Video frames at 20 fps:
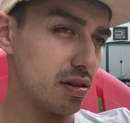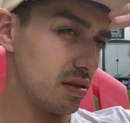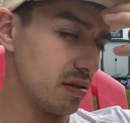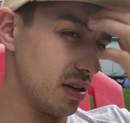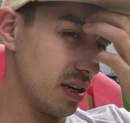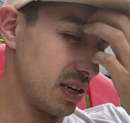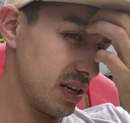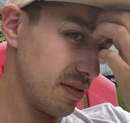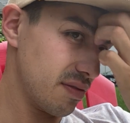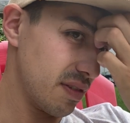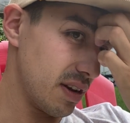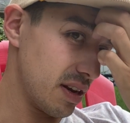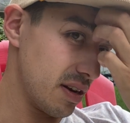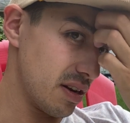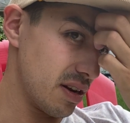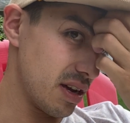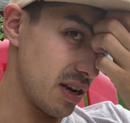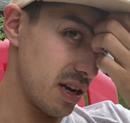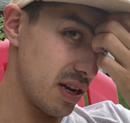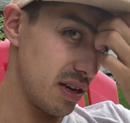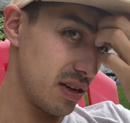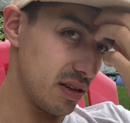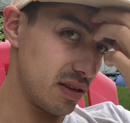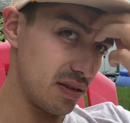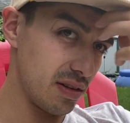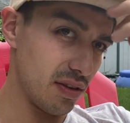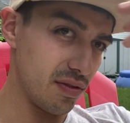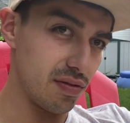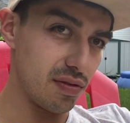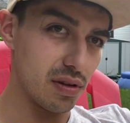Like if at night it's
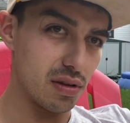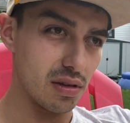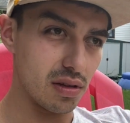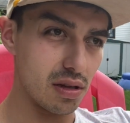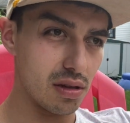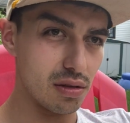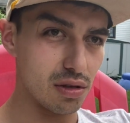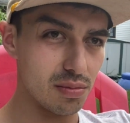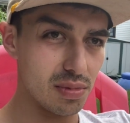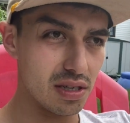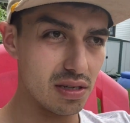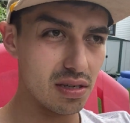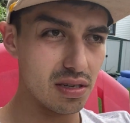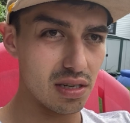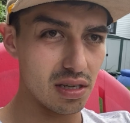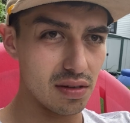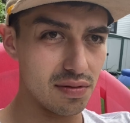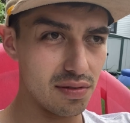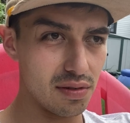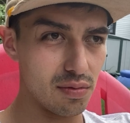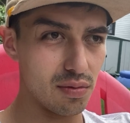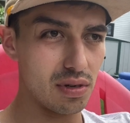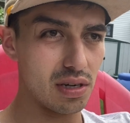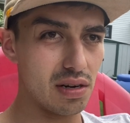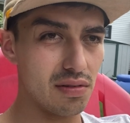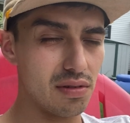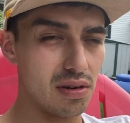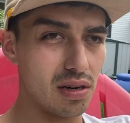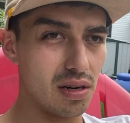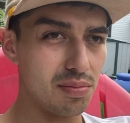feeling a little bit stiff or
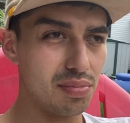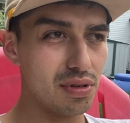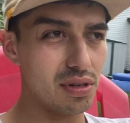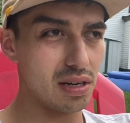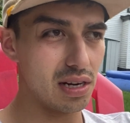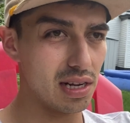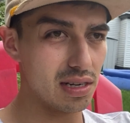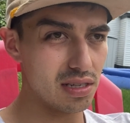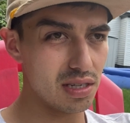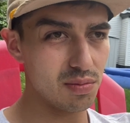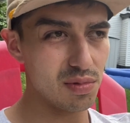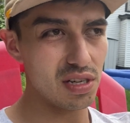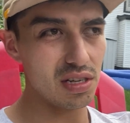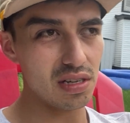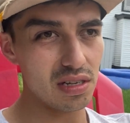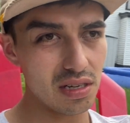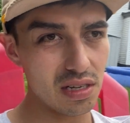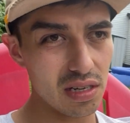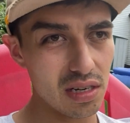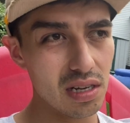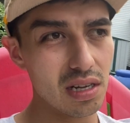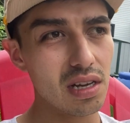whatever, I'll put it on some heat,